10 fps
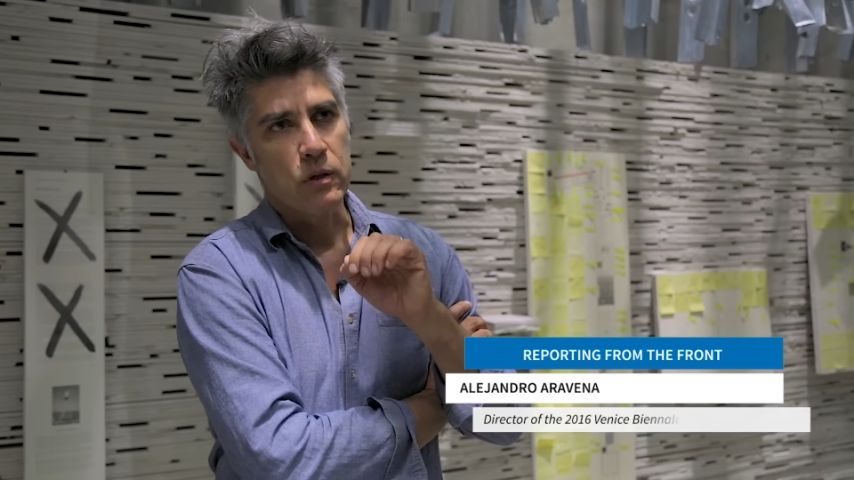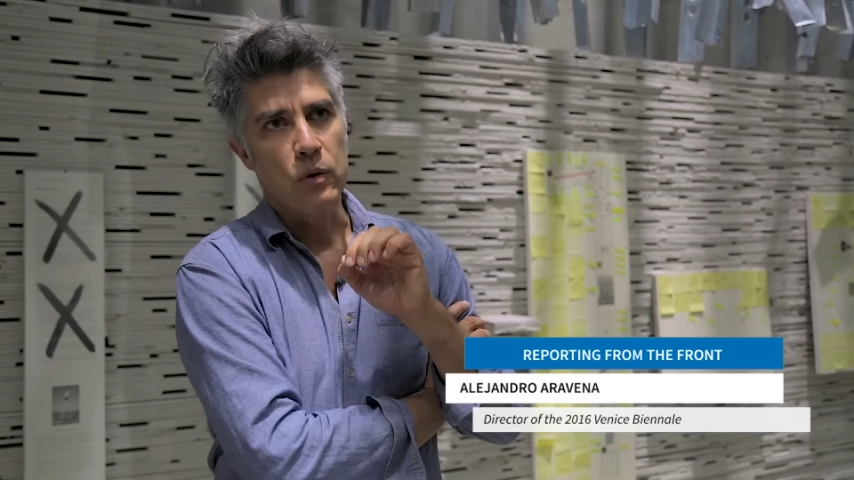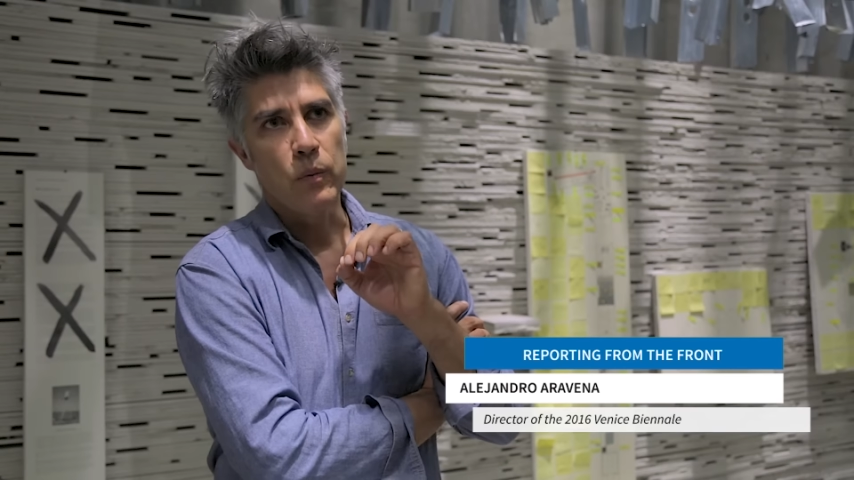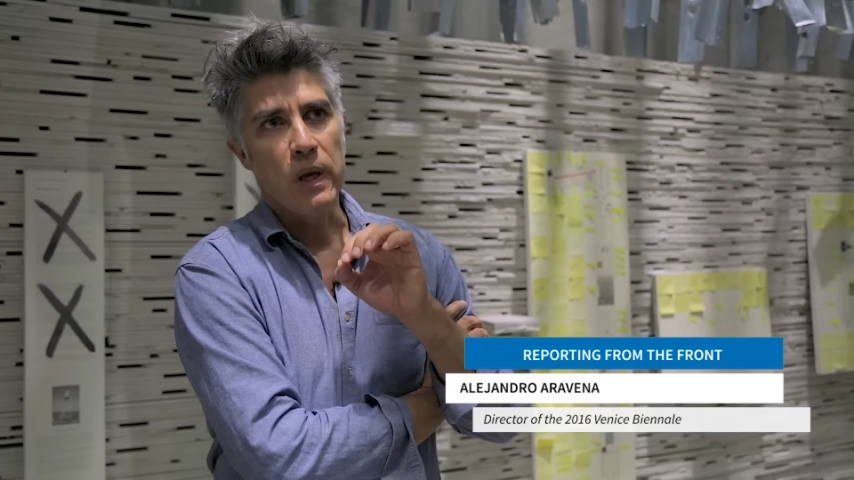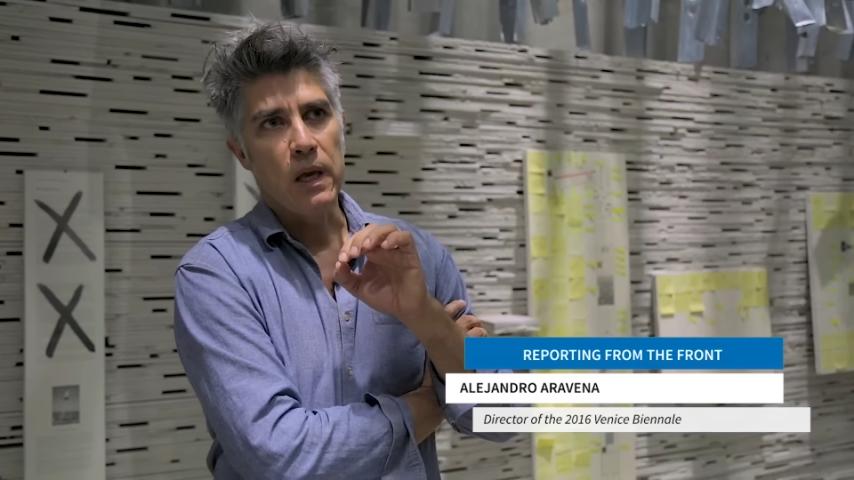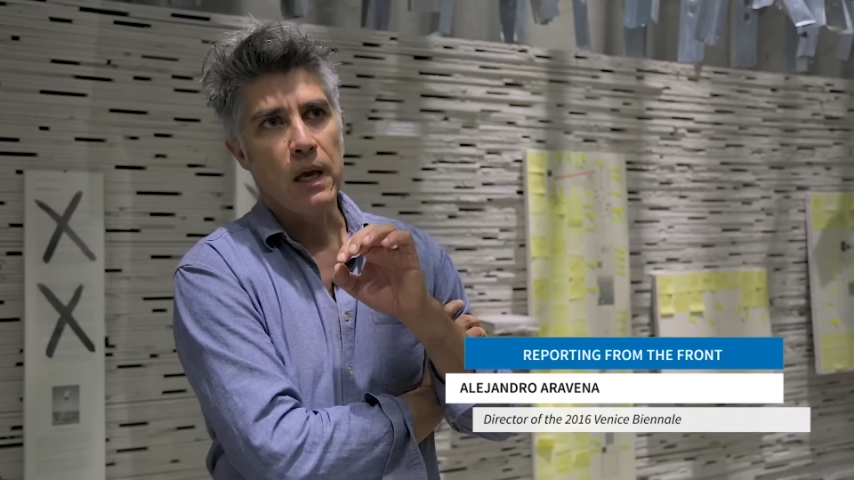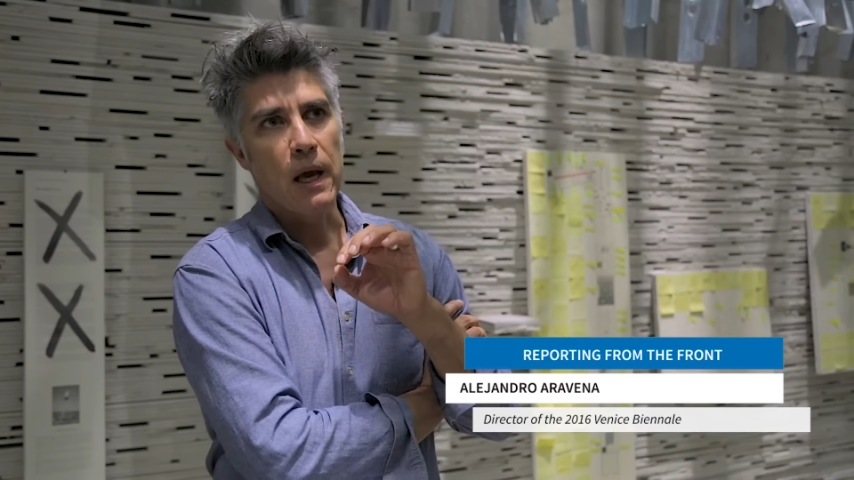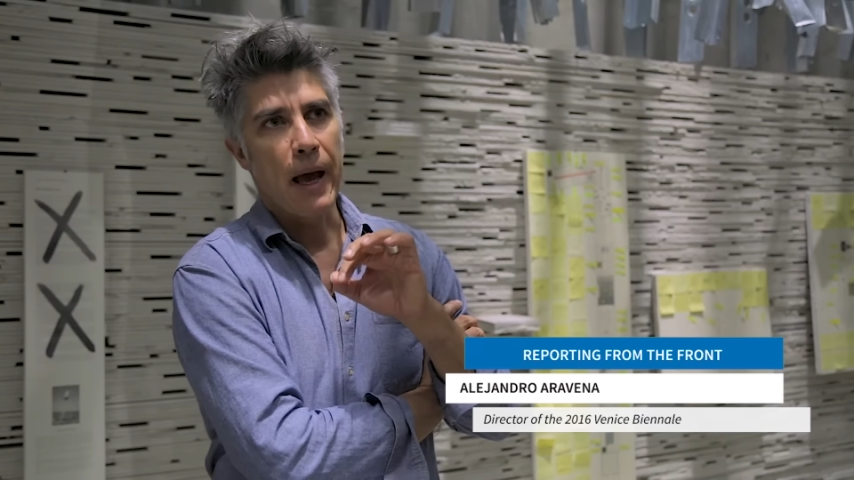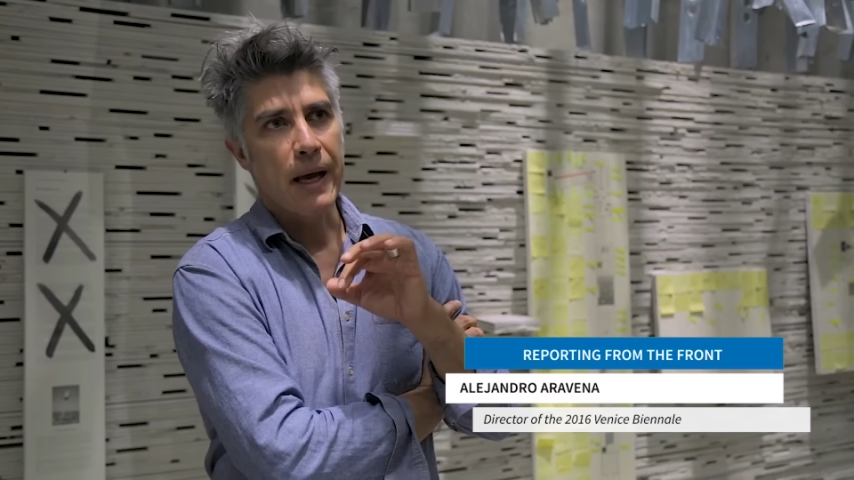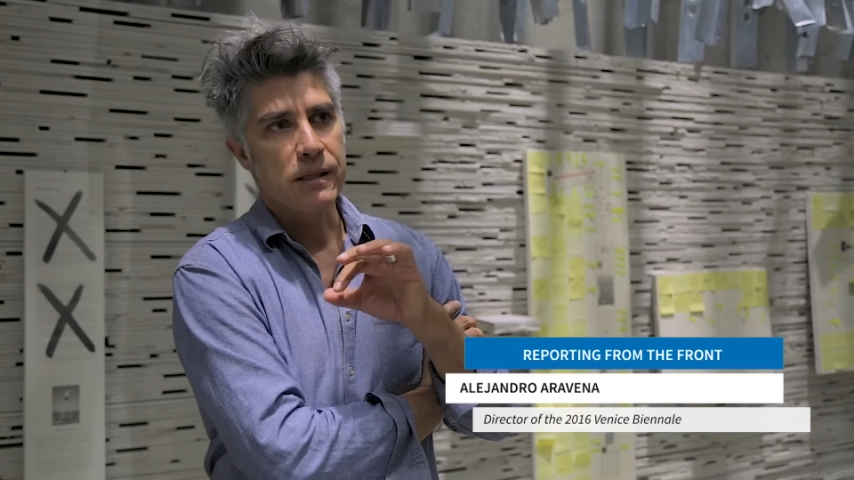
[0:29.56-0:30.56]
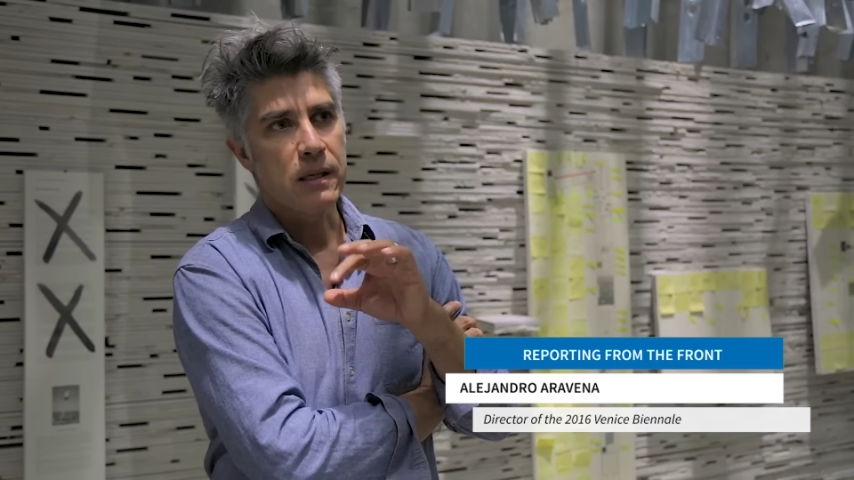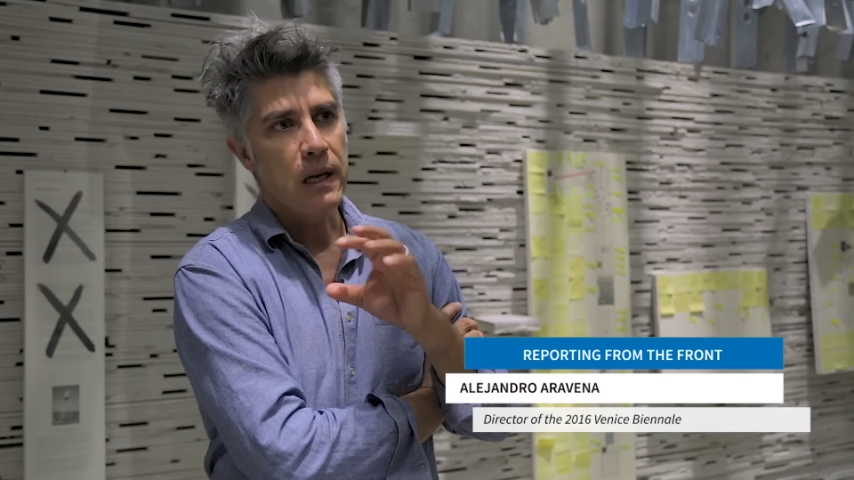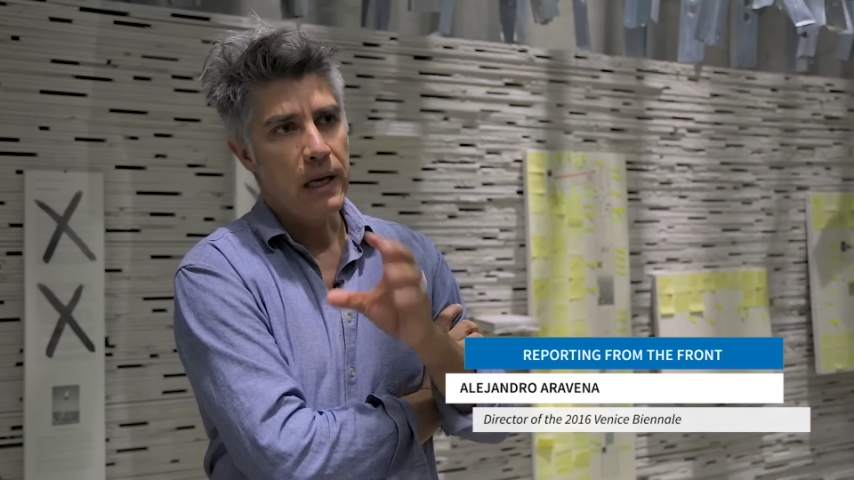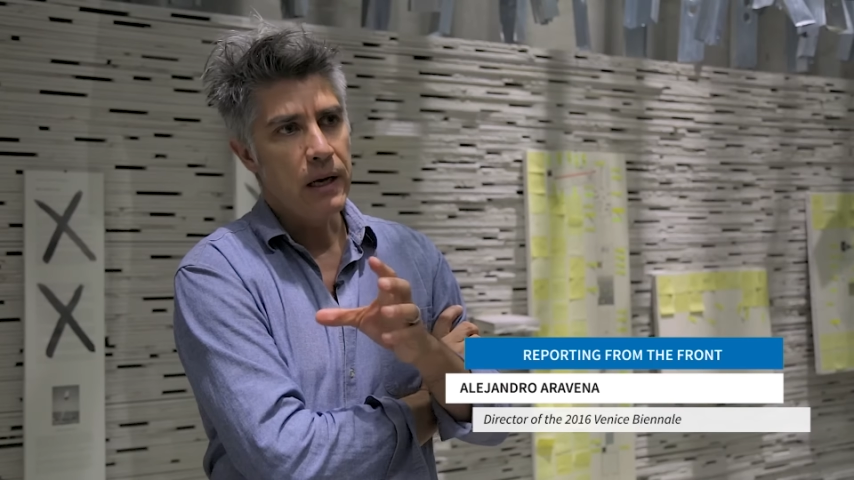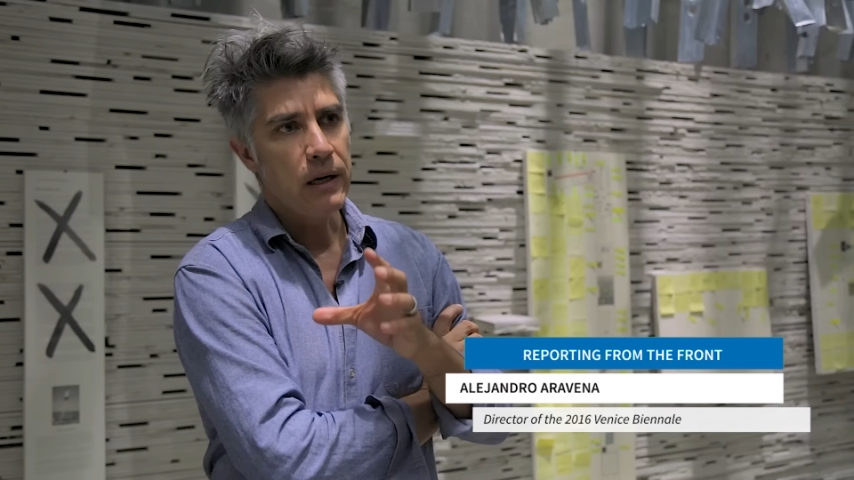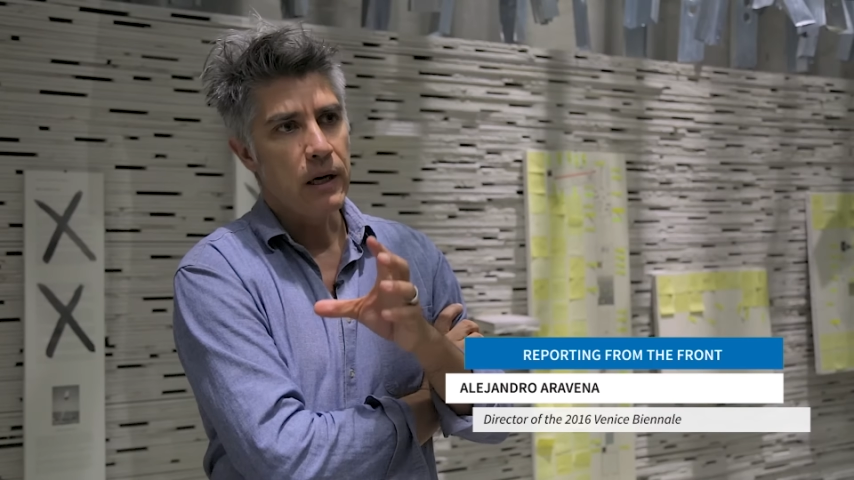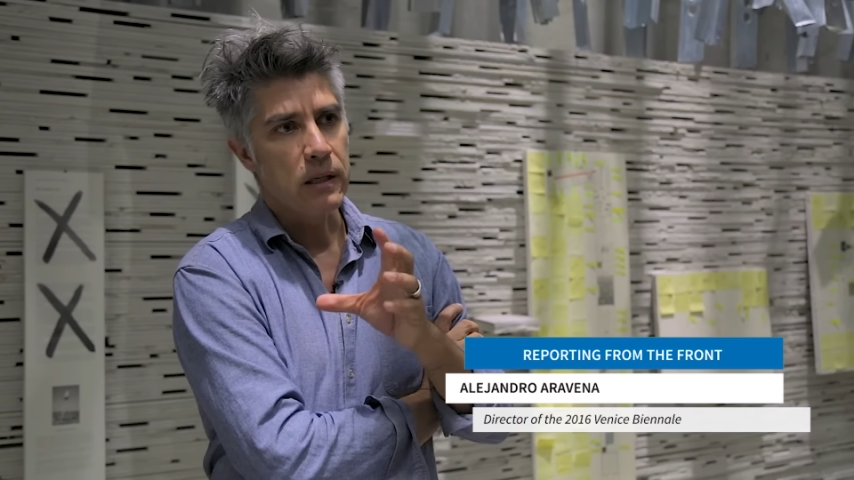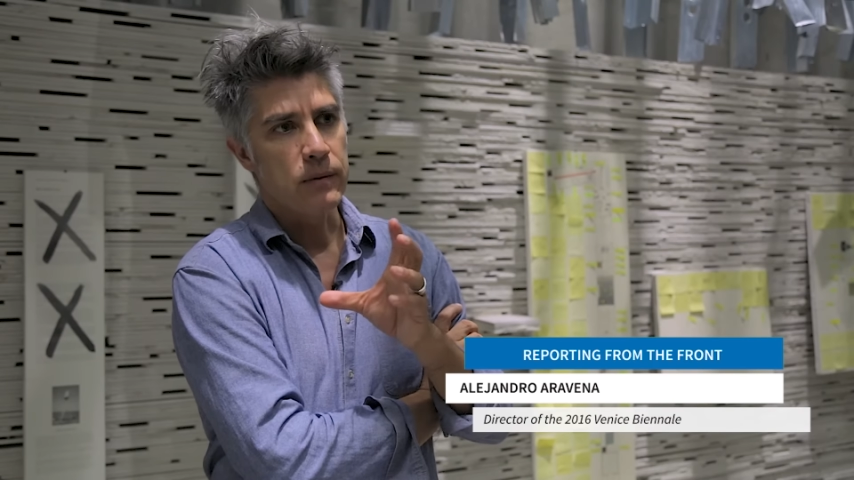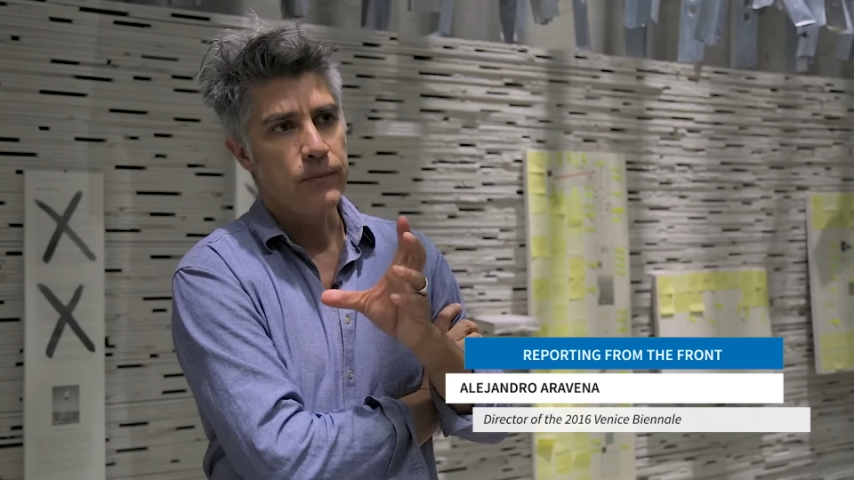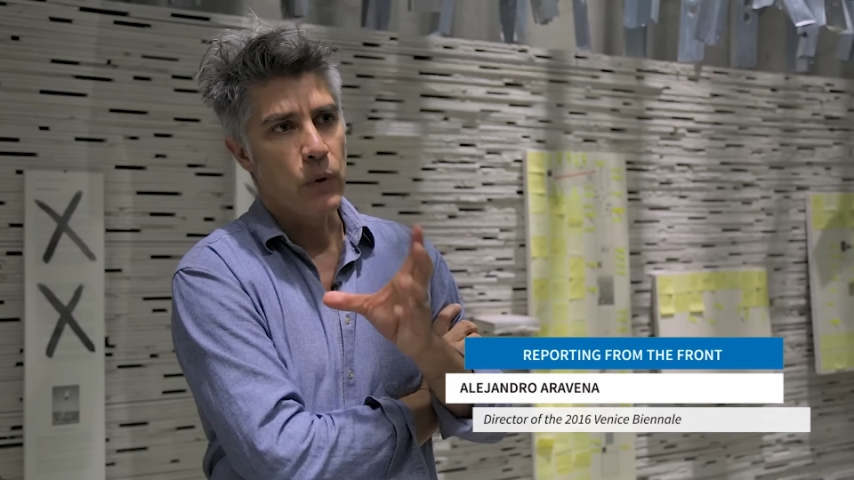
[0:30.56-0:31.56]
to be as clear
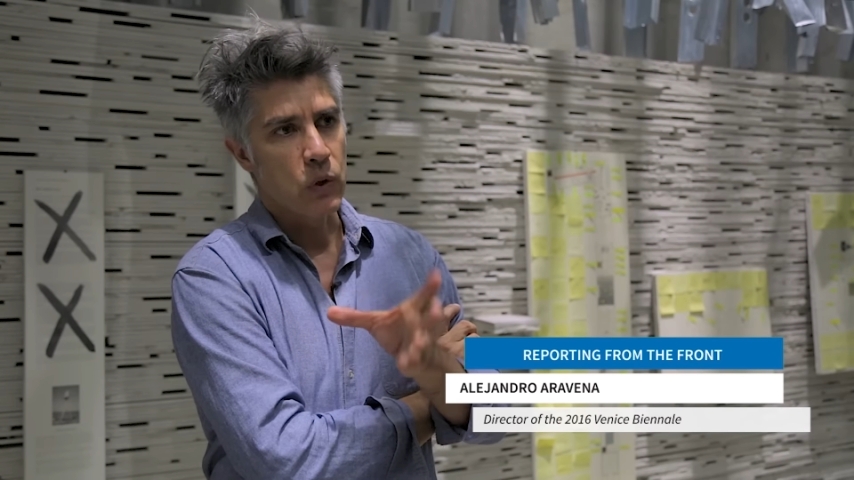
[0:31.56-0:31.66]
as